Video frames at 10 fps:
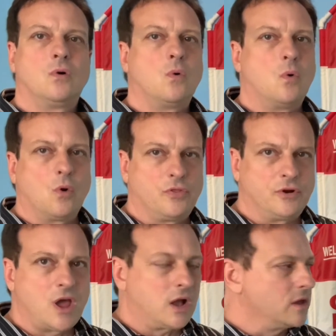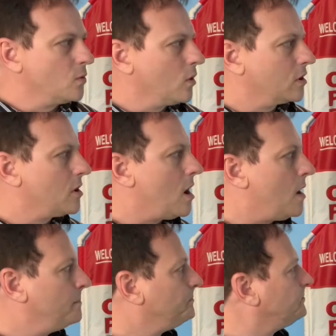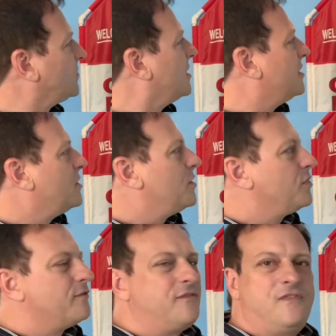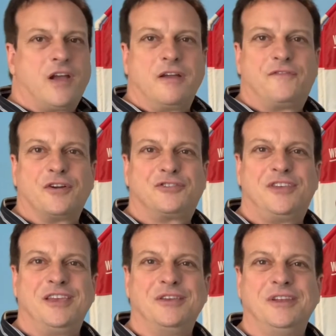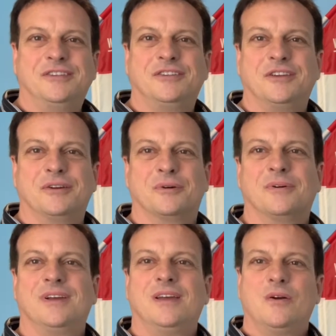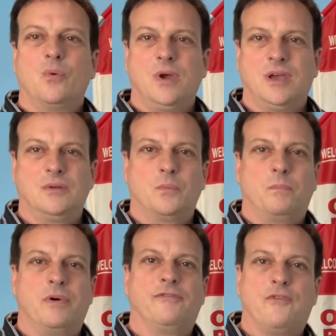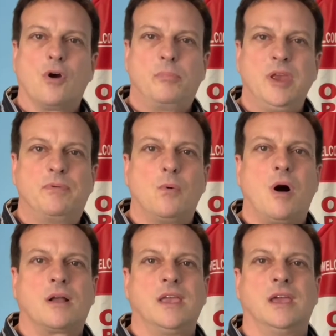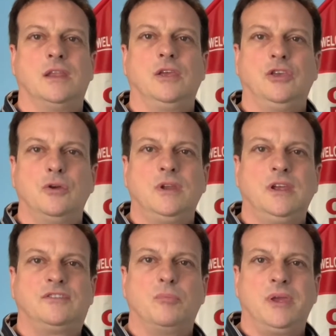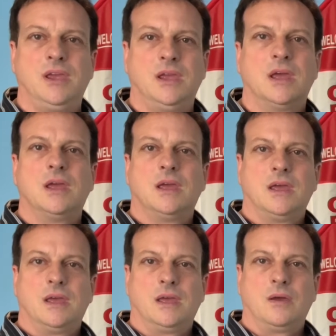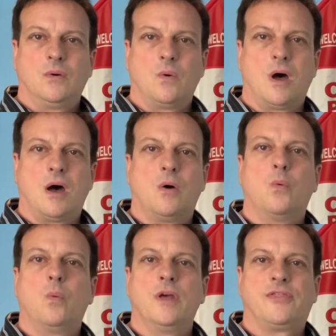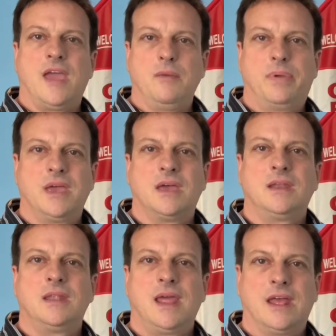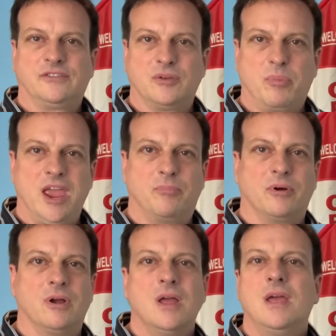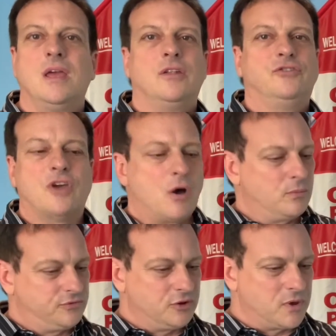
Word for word: or they're not going to work at all. The very first thing you need to do when before people walk in, you need to be uh, with a pen and some paper. Don't do a